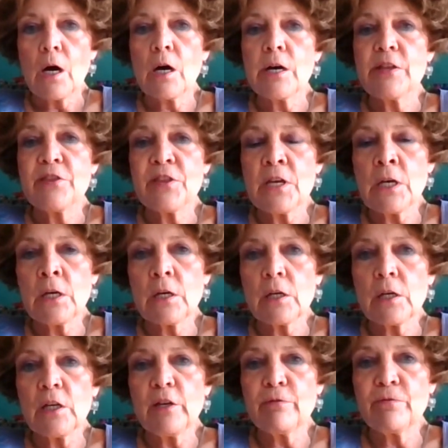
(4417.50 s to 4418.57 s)
I think
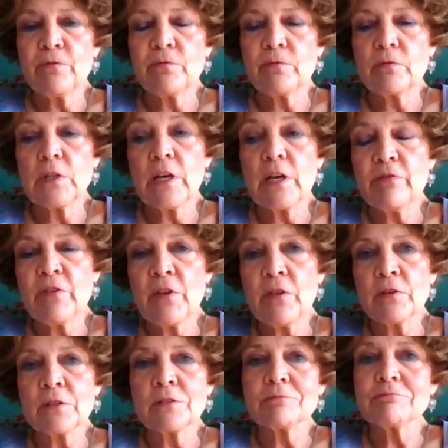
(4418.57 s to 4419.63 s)
if
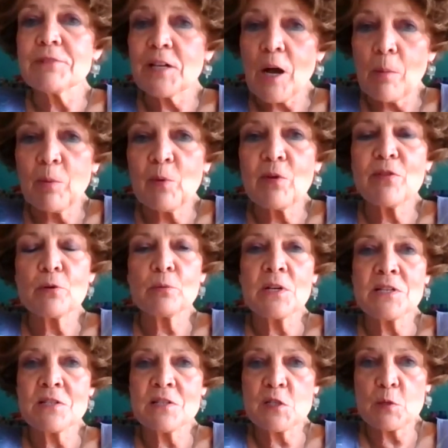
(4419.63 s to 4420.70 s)
given a couple of the
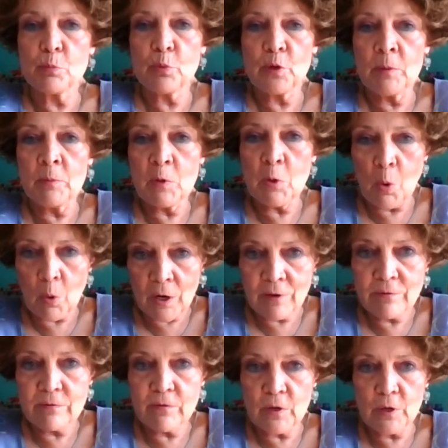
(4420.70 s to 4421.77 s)
recent Supreme
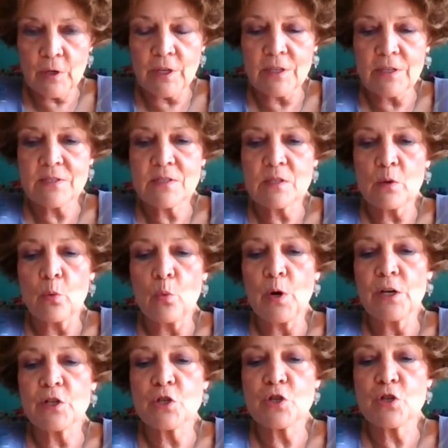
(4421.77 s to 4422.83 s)
Court verdicts,
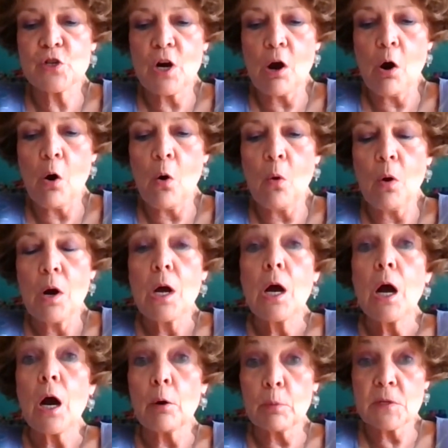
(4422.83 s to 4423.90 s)
which show
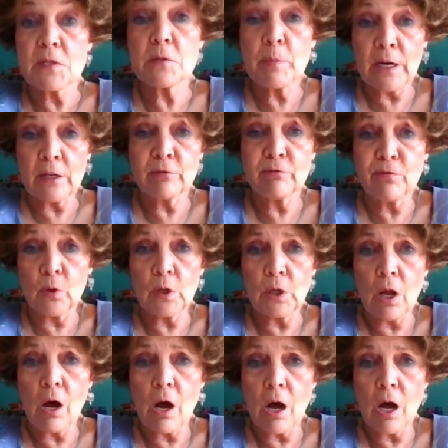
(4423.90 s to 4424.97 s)
a respect for
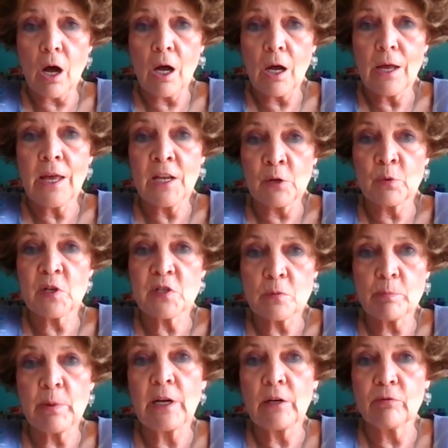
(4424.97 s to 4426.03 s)
law and a
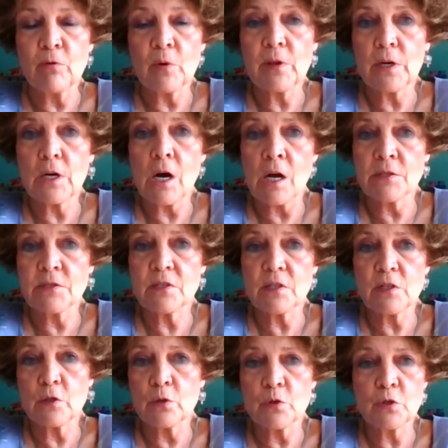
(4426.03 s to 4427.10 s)
respect for the
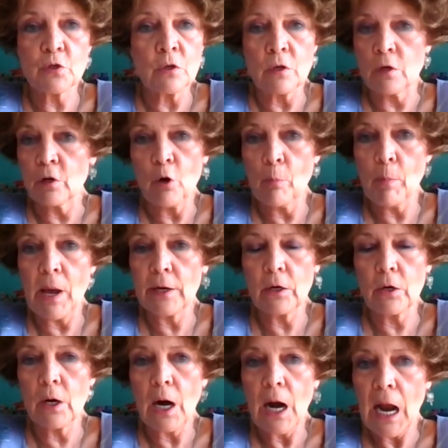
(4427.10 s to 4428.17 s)
Constitution, no
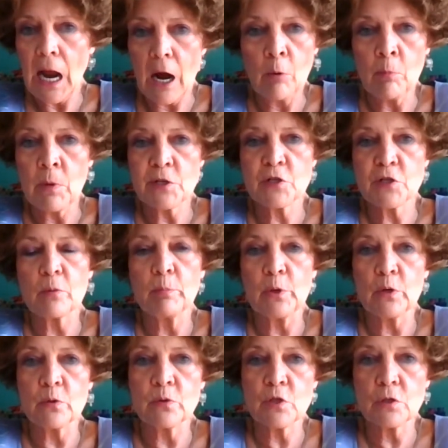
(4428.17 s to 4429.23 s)
matter how much
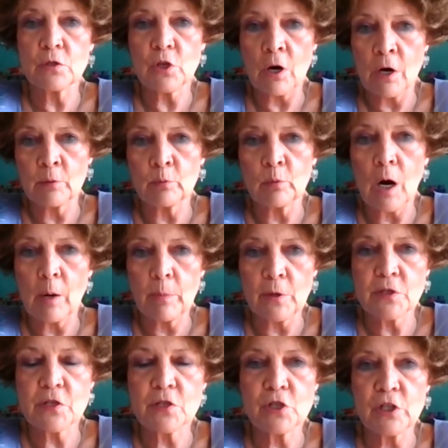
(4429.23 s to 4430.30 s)
abuse John
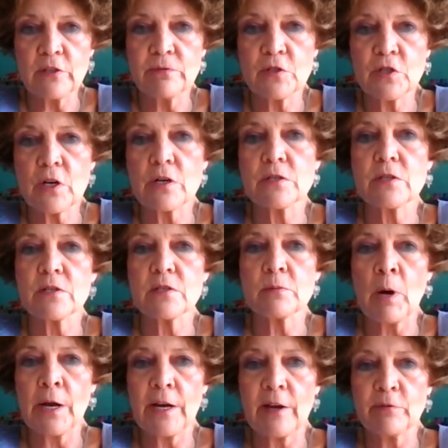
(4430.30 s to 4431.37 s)
Roberts, Chief Justice,
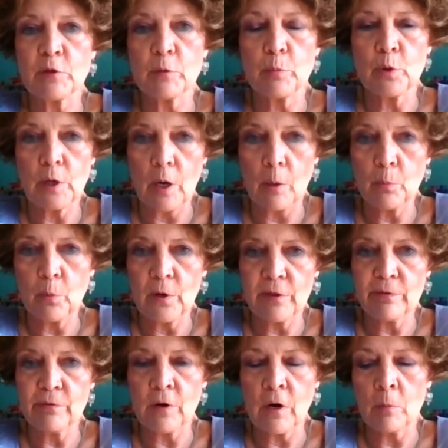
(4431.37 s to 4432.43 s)
might have to put up
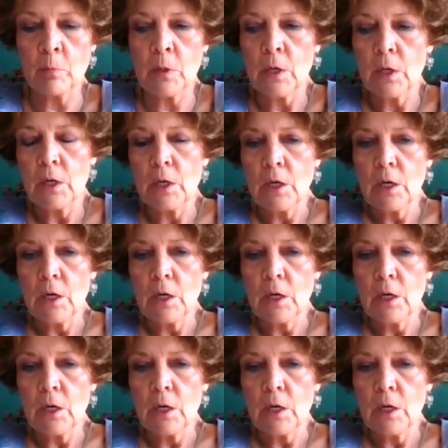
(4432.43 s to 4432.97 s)
with from